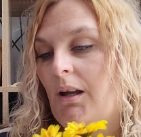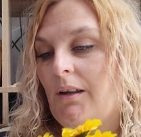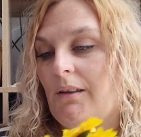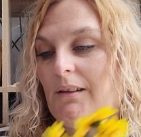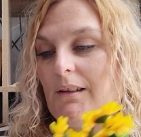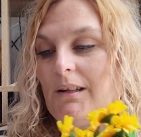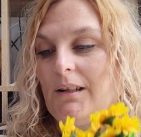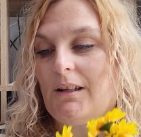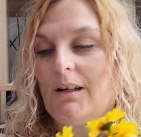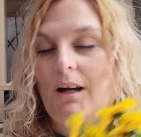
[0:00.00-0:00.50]

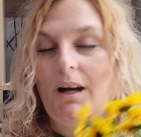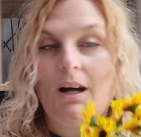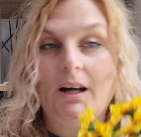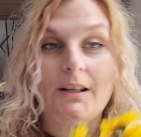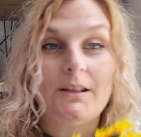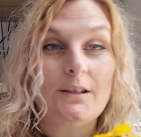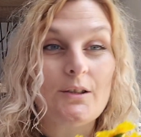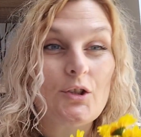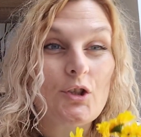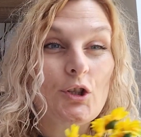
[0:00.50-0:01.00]
that I
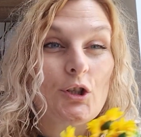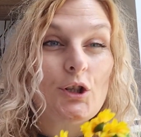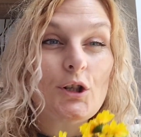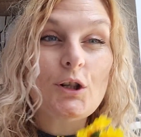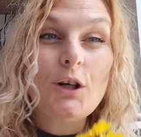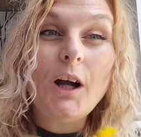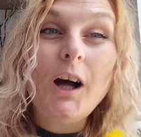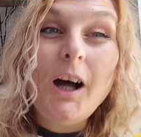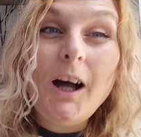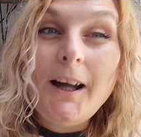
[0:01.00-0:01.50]
kind of
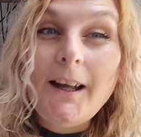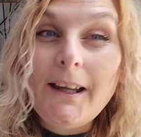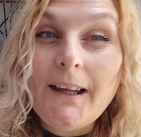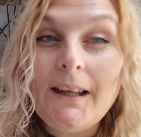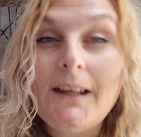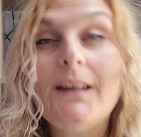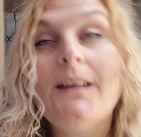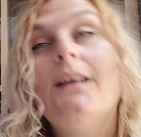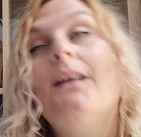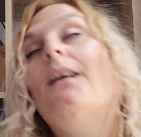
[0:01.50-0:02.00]

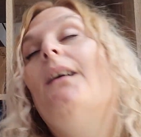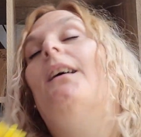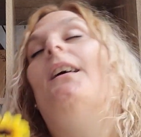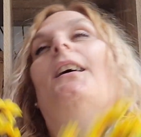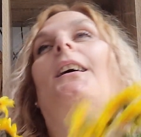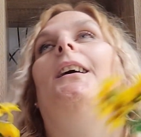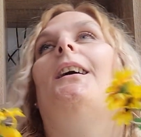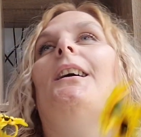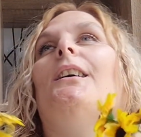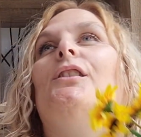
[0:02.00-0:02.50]
try
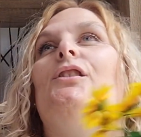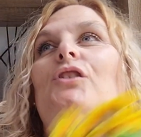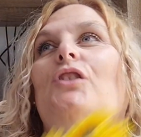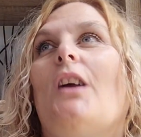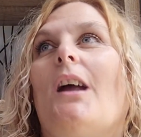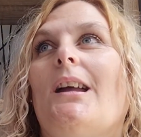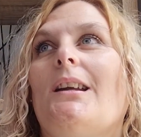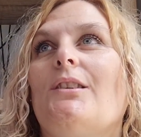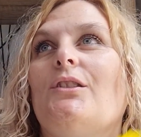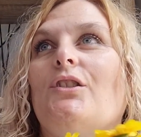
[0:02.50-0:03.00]
and
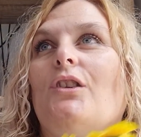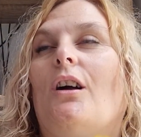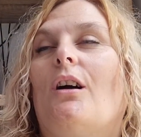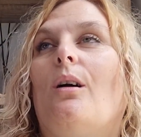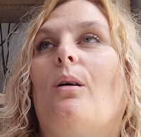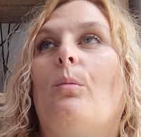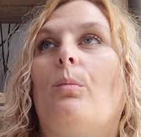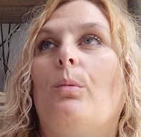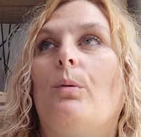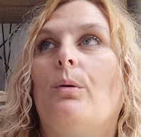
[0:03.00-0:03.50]
change
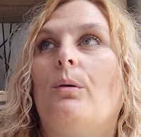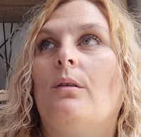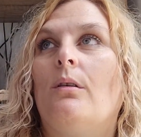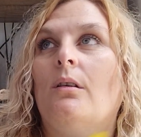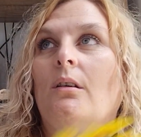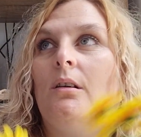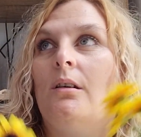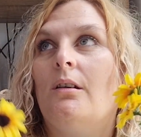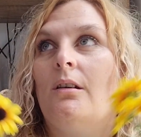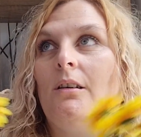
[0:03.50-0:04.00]
up
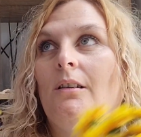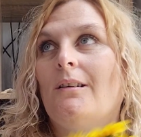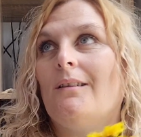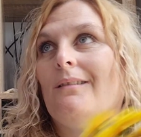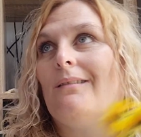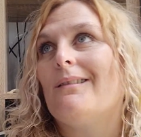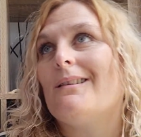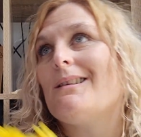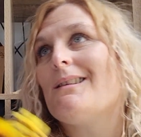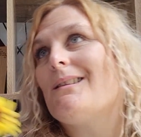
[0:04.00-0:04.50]

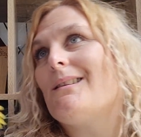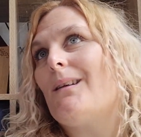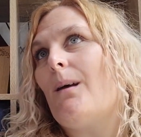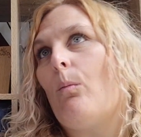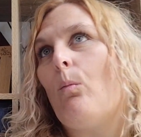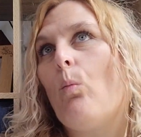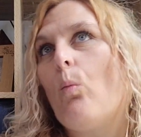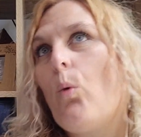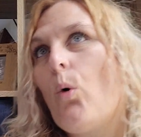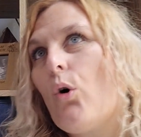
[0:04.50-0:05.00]

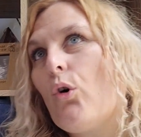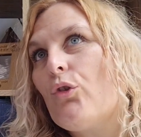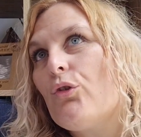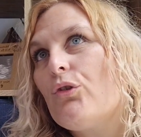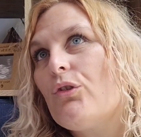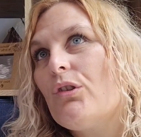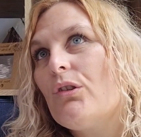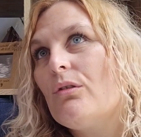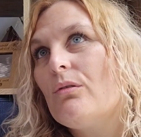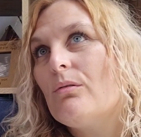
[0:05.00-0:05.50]

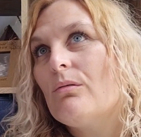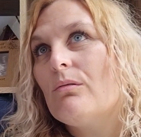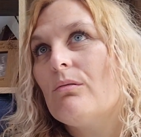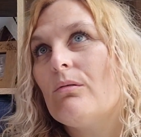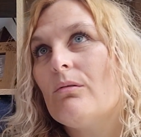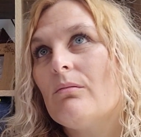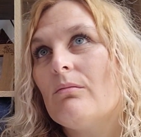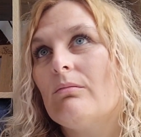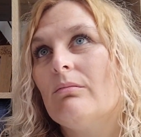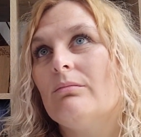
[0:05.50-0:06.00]
somewhat
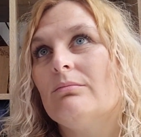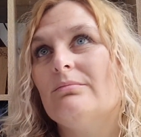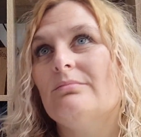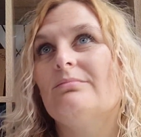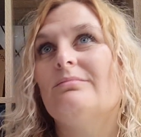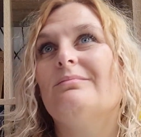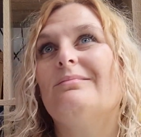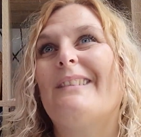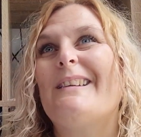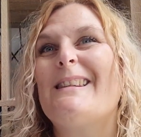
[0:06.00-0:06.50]

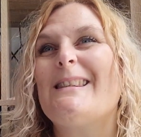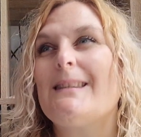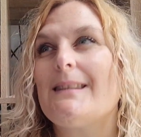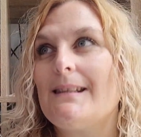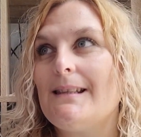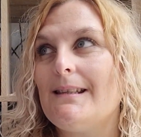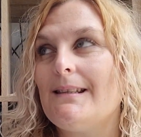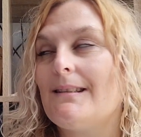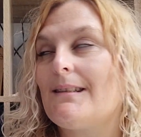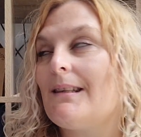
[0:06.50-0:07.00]

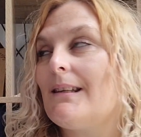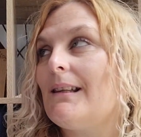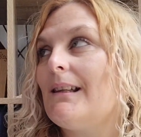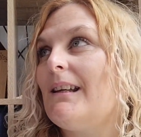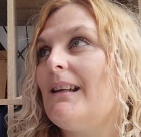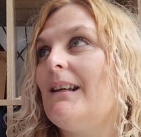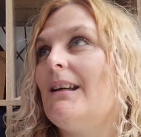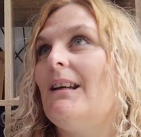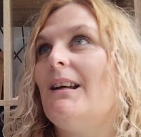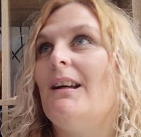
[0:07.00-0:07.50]

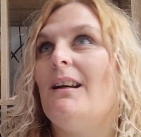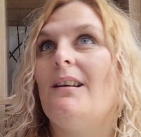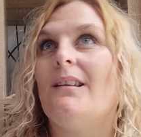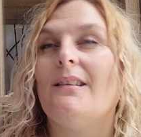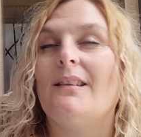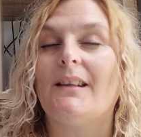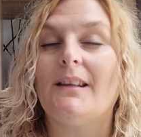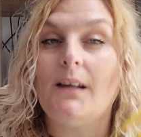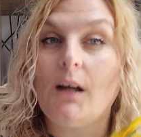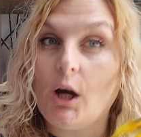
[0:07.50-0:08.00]
seasonally.
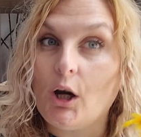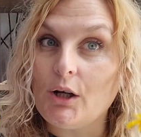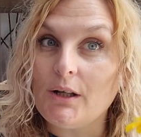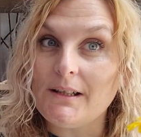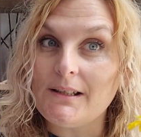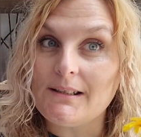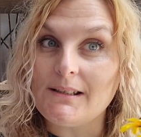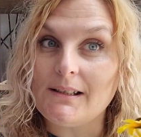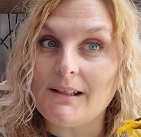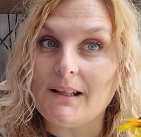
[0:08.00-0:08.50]
They currently
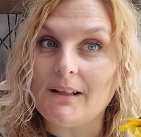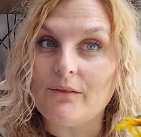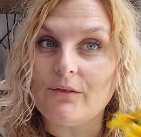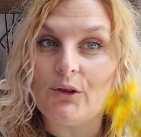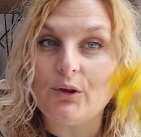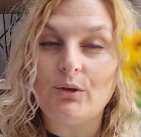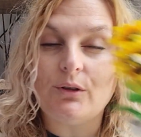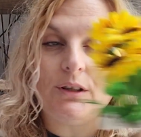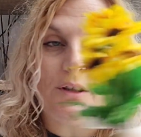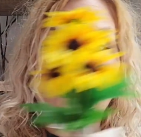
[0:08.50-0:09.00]
still have
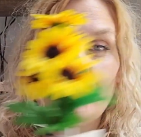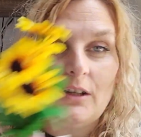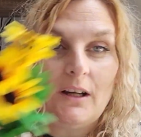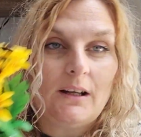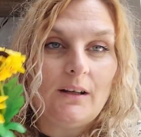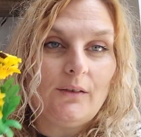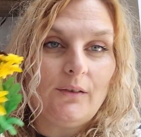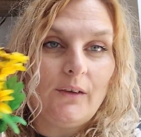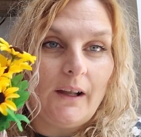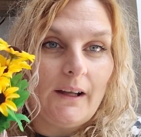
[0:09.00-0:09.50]
Union Jack
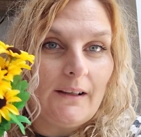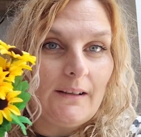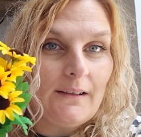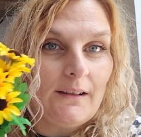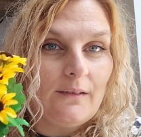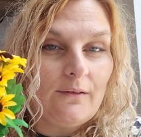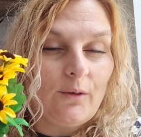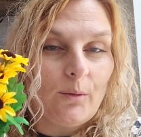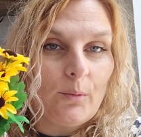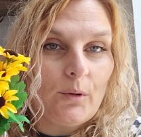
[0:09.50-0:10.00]
flags in
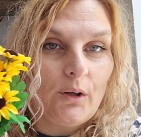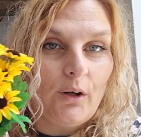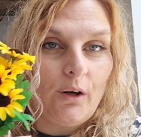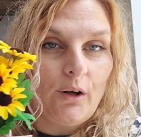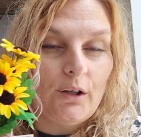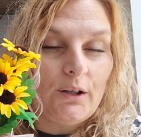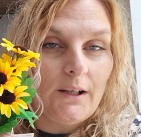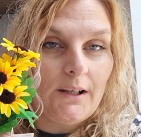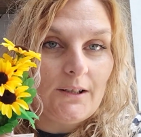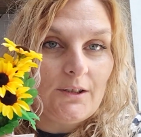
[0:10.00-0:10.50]
from the
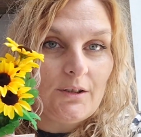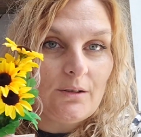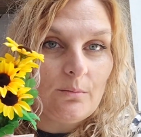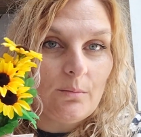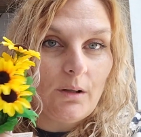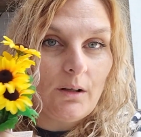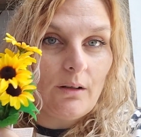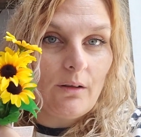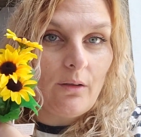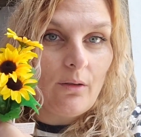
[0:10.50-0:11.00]
coronation,
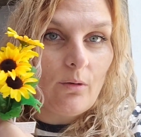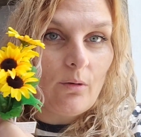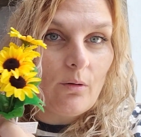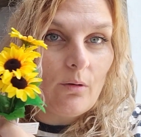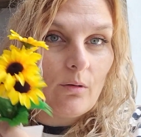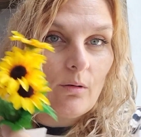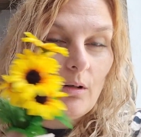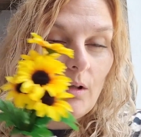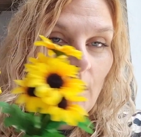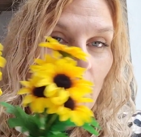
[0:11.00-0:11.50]
but I
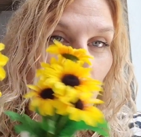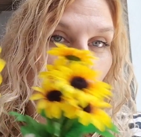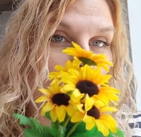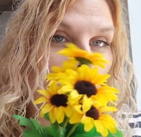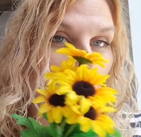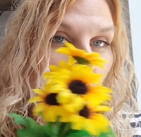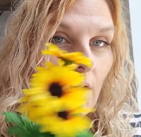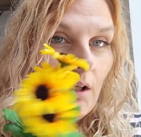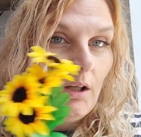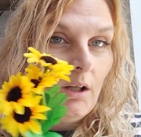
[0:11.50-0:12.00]
thought
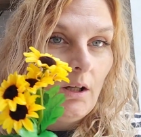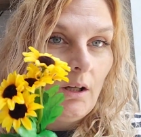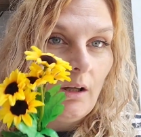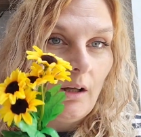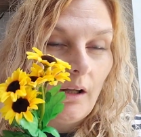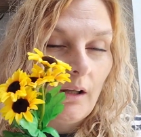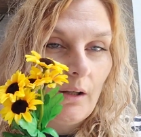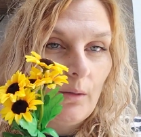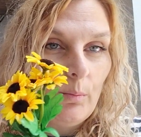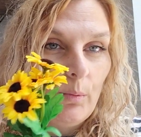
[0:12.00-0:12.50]

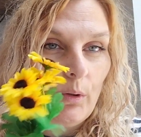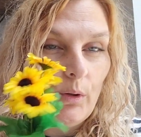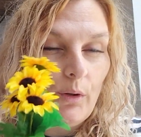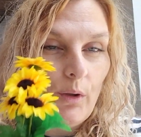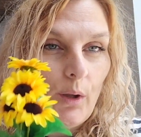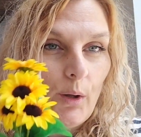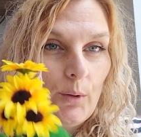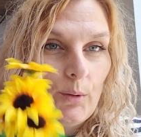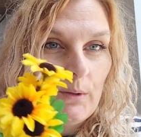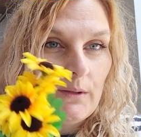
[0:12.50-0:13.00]
I could put
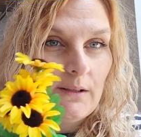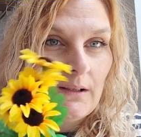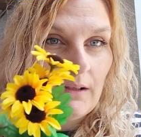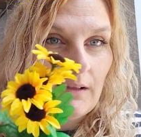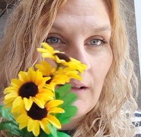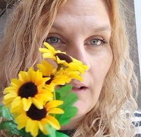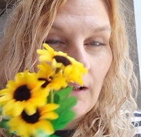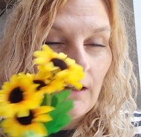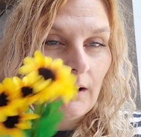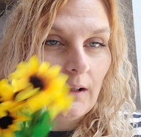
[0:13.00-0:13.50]
those in
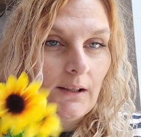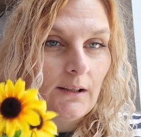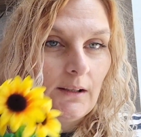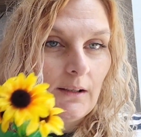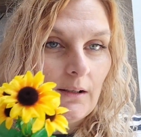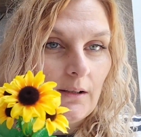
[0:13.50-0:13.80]
there